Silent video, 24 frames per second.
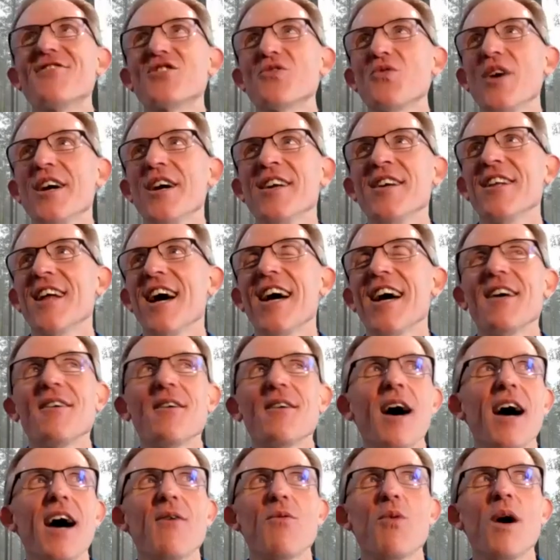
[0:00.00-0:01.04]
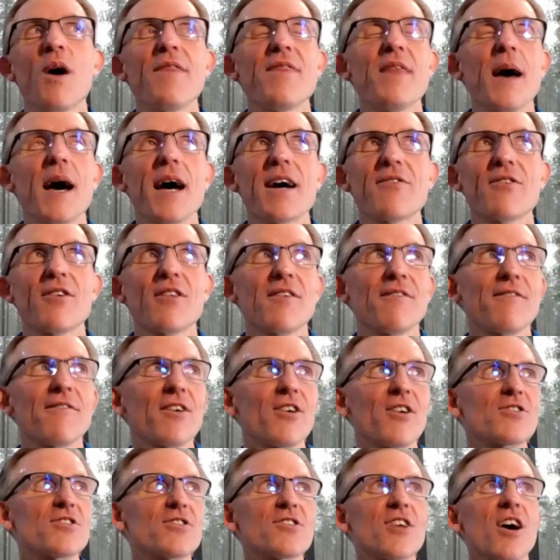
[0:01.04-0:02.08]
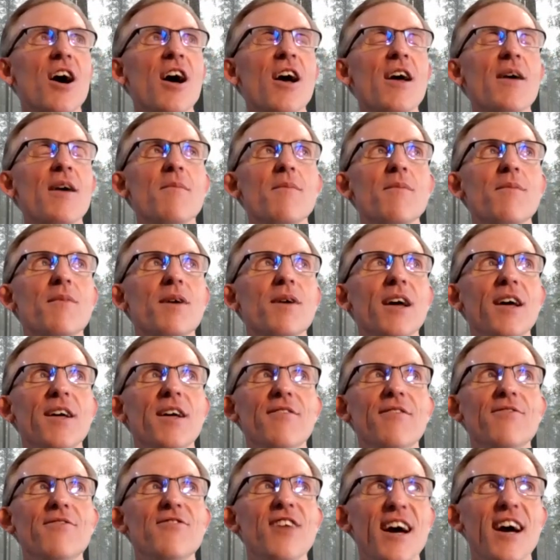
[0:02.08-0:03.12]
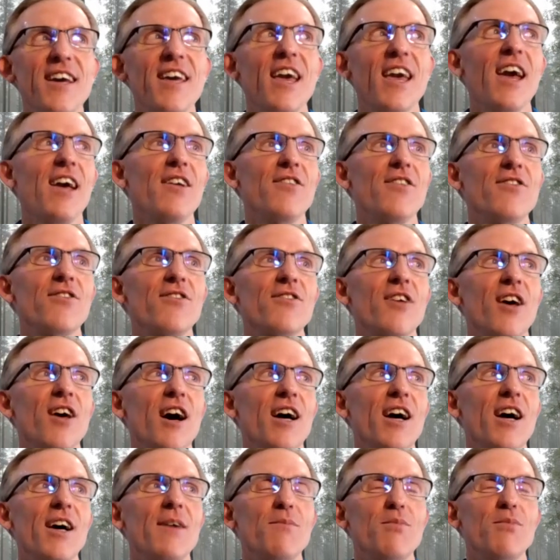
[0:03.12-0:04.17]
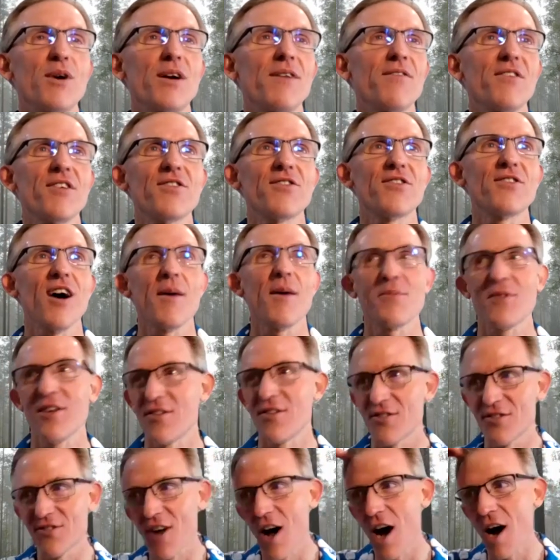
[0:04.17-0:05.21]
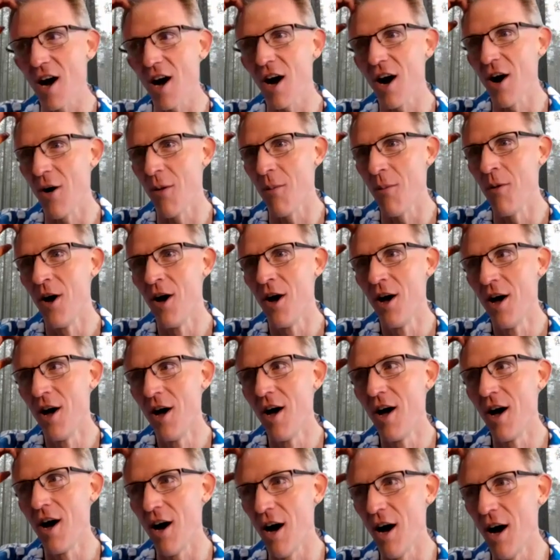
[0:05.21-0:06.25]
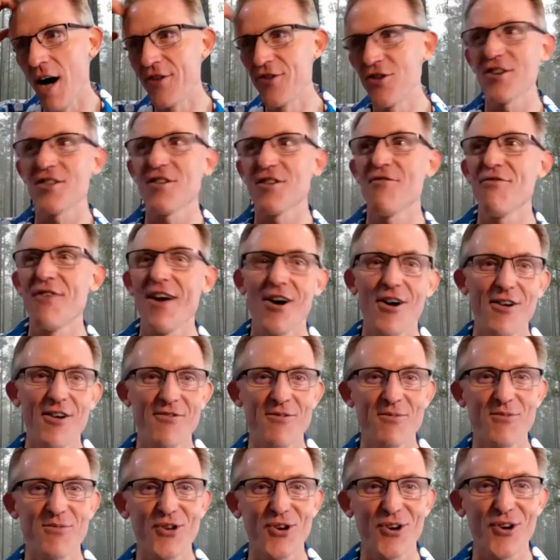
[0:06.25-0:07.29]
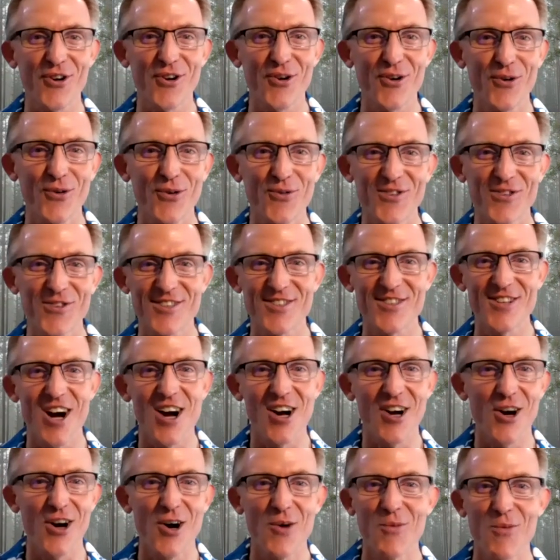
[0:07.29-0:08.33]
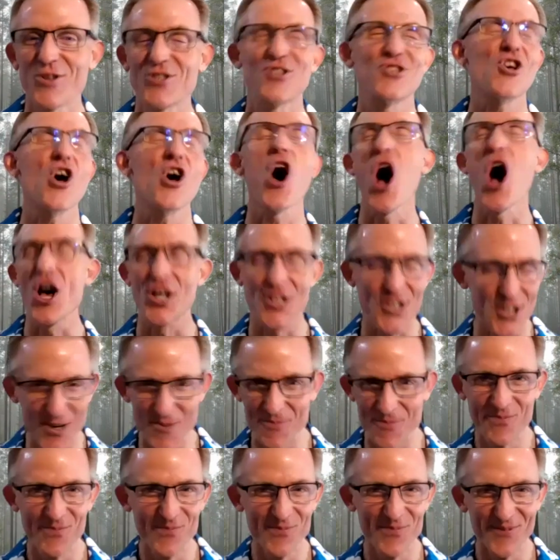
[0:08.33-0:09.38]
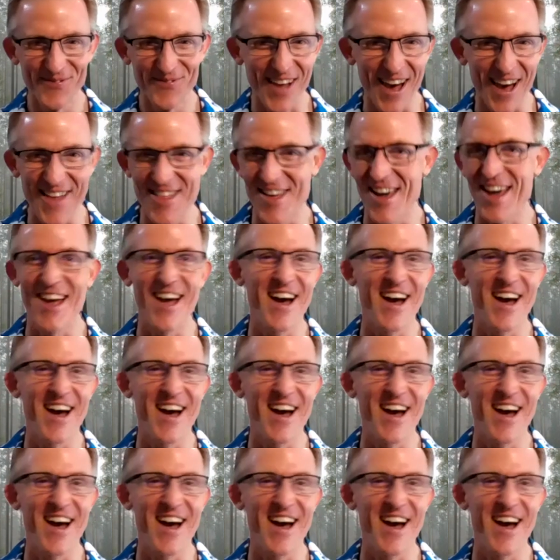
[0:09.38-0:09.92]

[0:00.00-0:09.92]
Sweden. I went back for the first time in decades. I briefly stopped in Stockholm. I took the ferry from Turku to Stockholm, which is awesome. I think,